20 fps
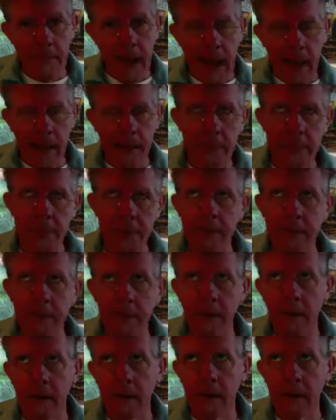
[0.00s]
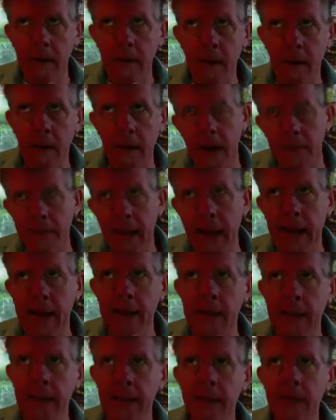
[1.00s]
back, I got back
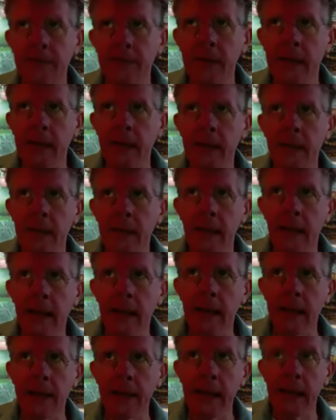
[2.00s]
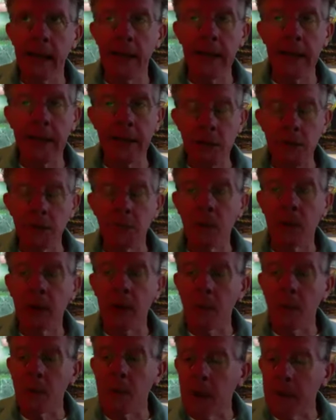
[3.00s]
in the evening, and then the next morning I
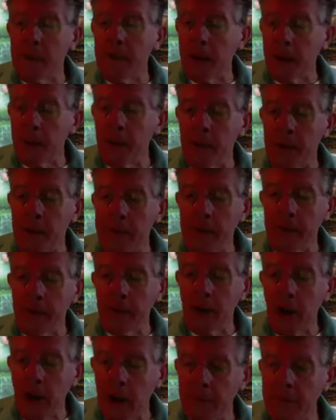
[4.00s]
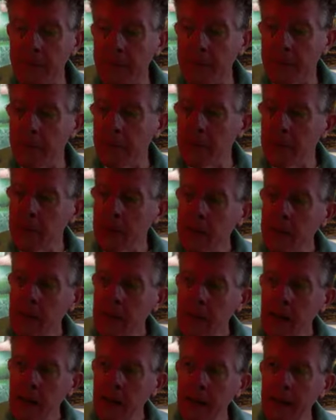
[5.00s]
woke up and I wanted to have a coffee,
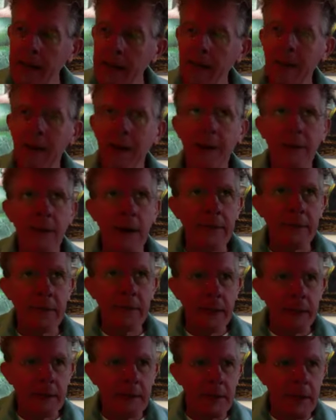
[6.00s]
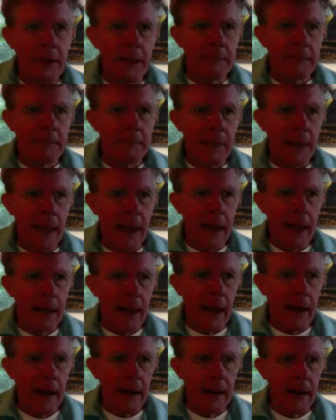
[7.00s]
and I thought, oh, I don't have any cream. And
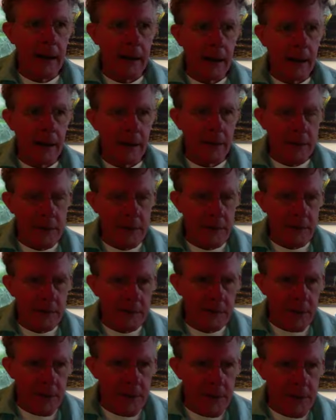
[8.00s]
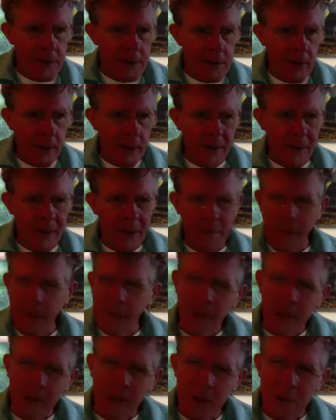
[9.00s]
then I looked in the fridge. I think
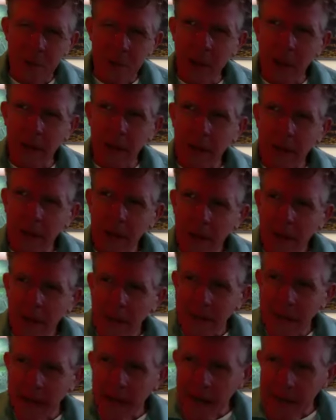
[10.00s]
maybe I'll use butter. And then